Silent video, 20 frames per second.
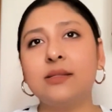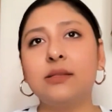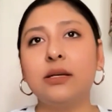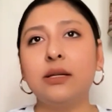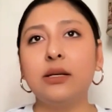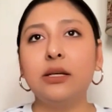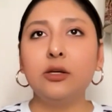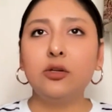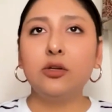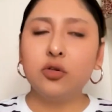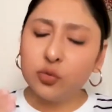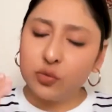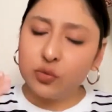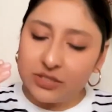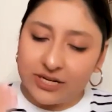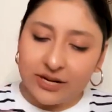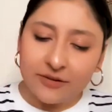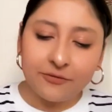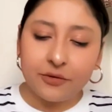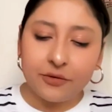they need to
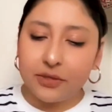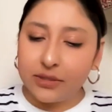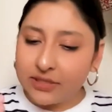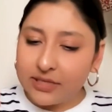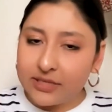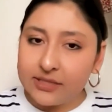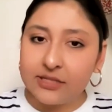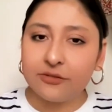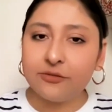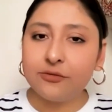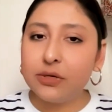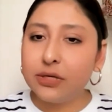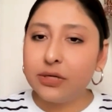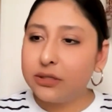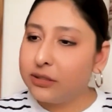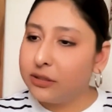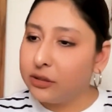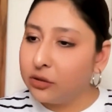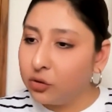definitely